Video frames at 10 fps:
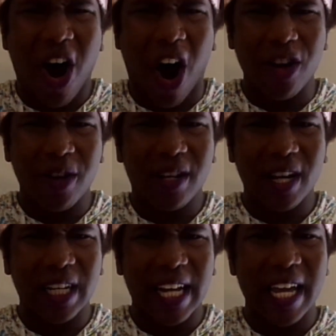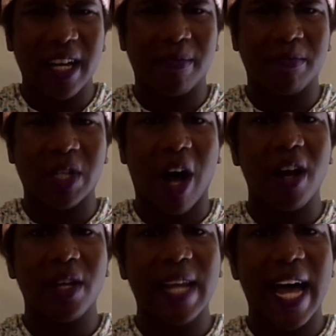are you going to let him
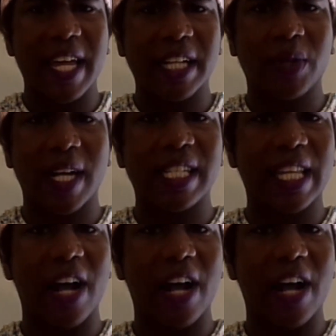talk to you like that, Tracy?